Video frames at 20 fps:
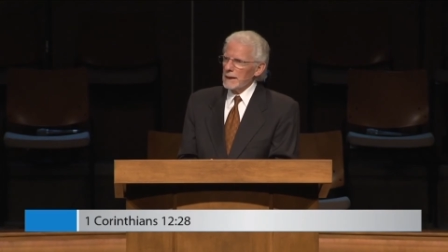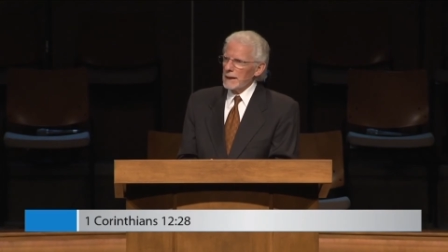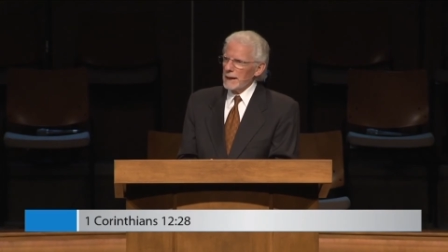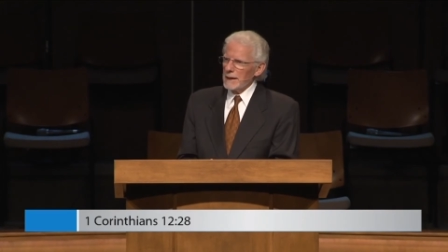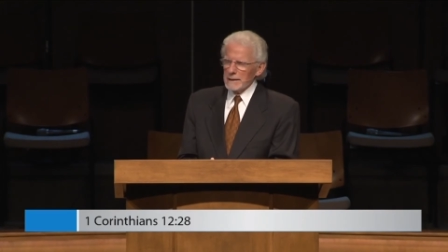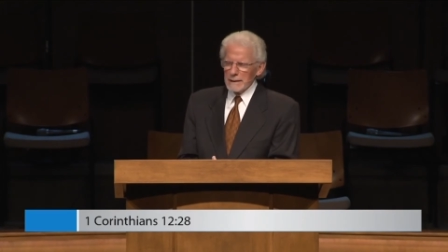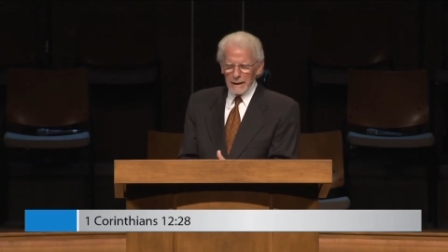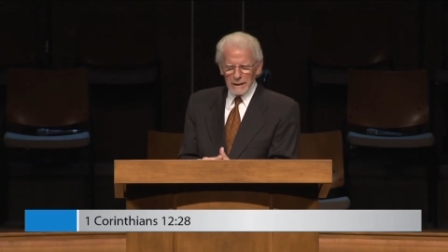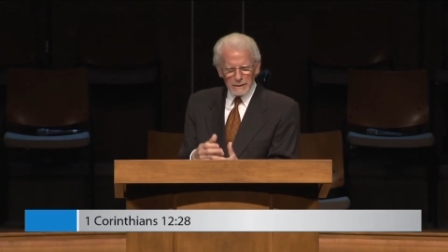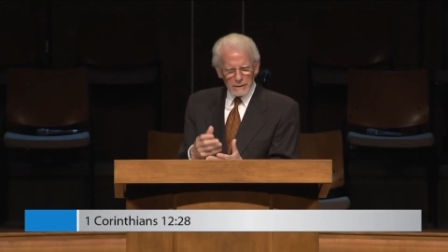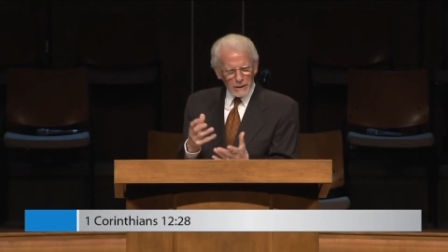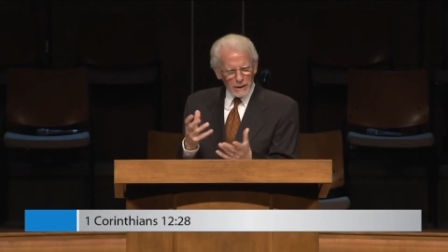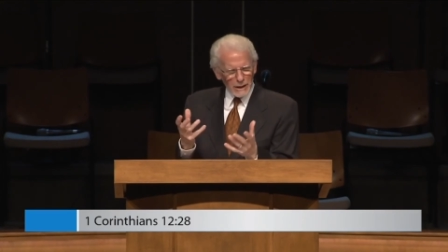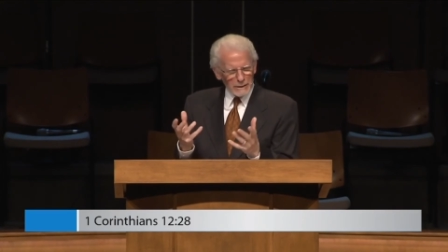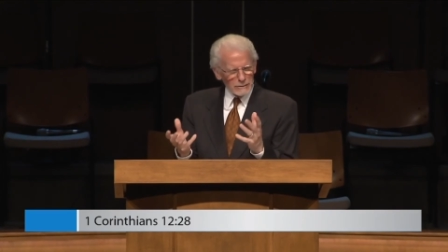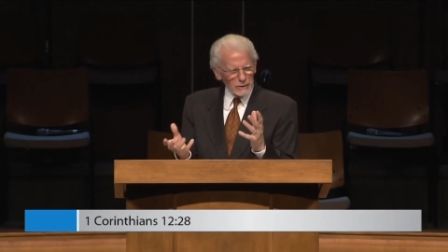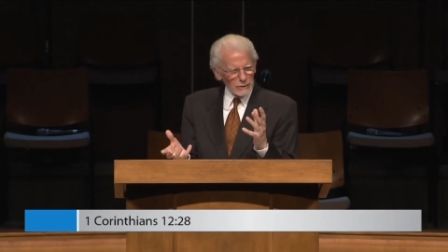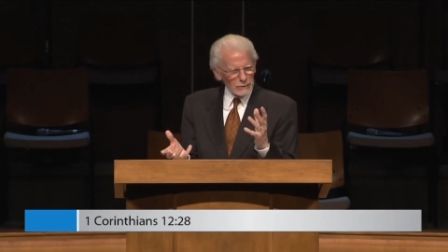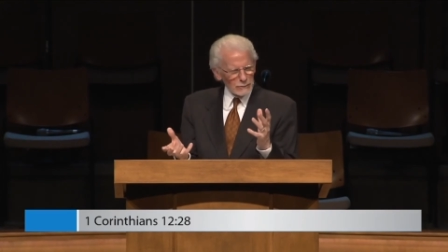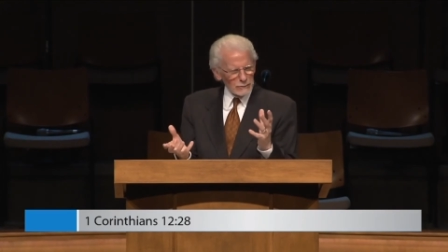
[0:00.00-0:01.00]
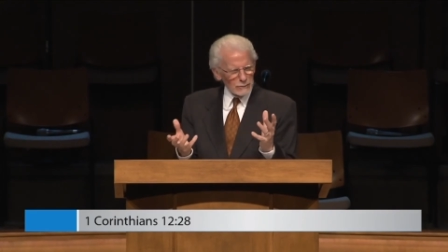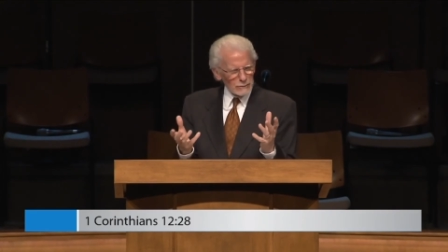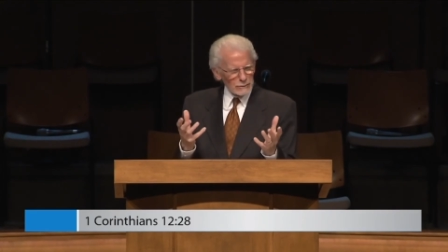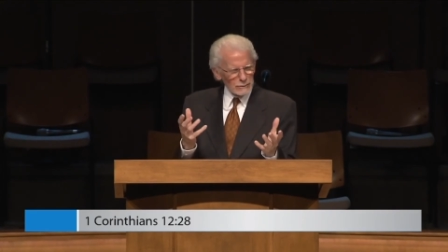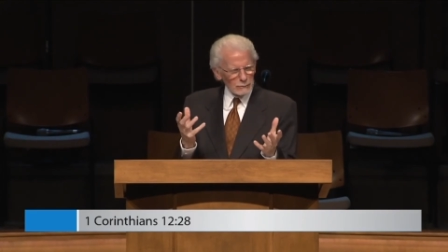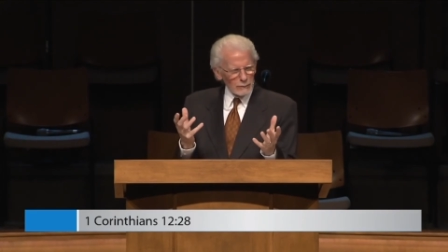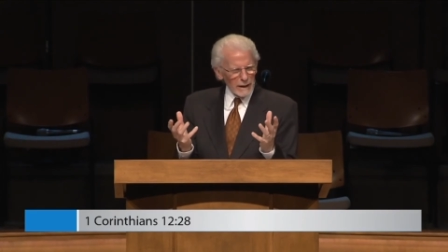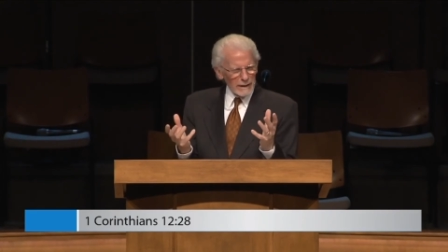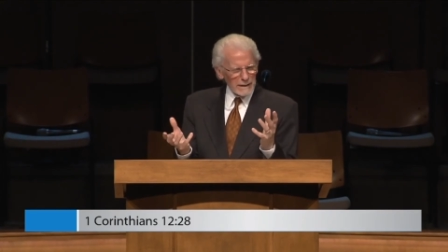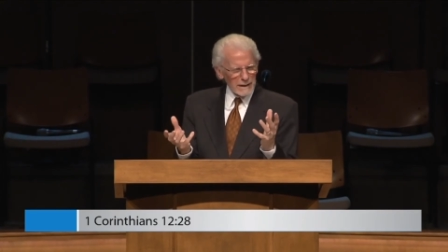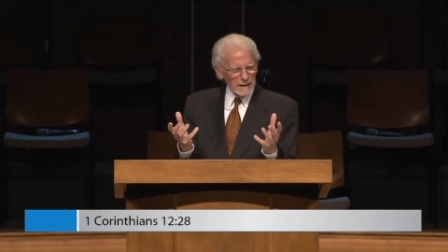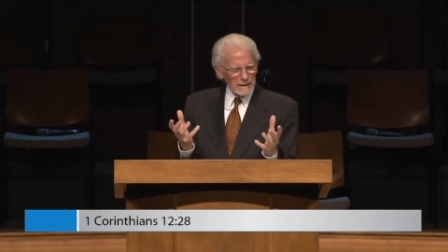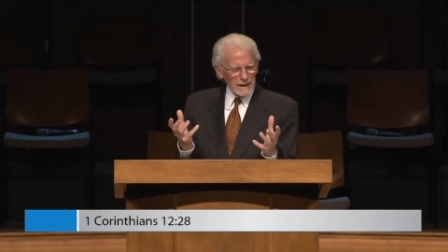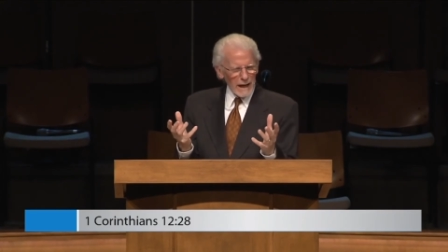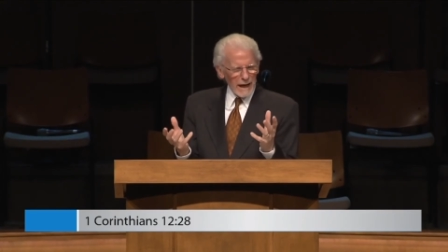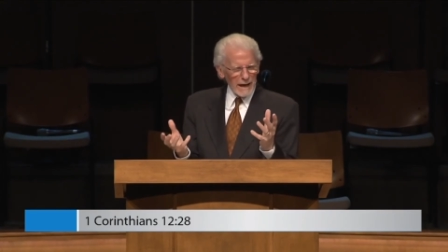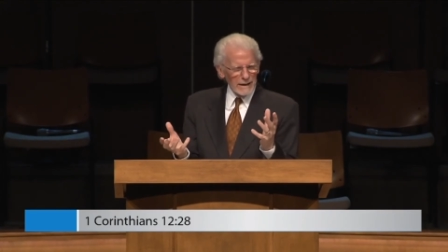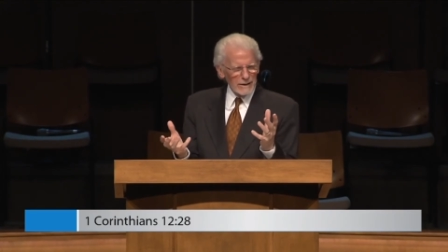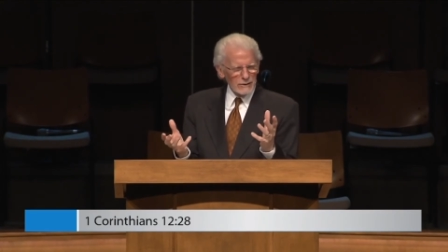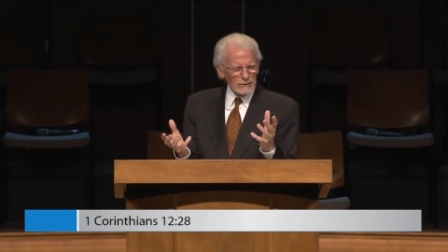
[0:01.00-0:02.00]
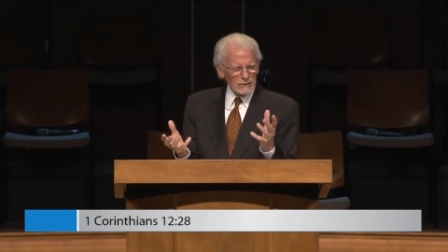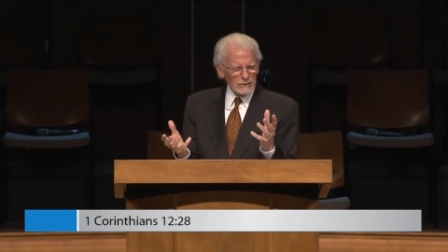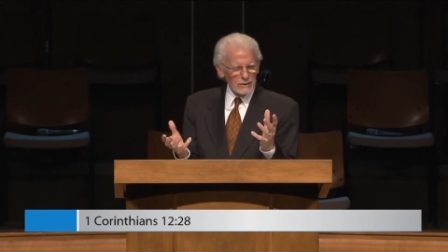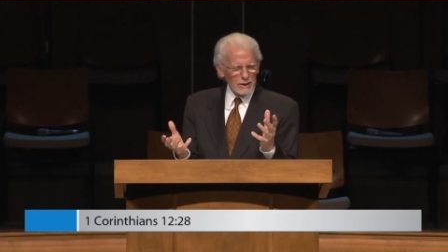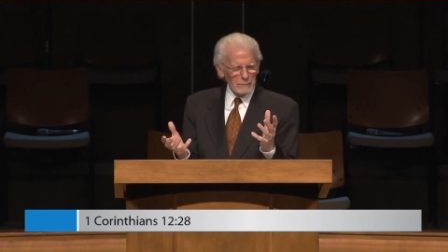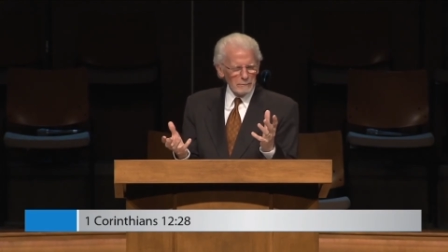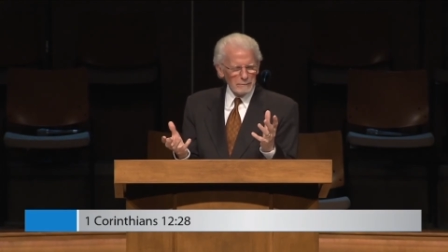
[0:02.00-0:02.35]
And then you don't recognize the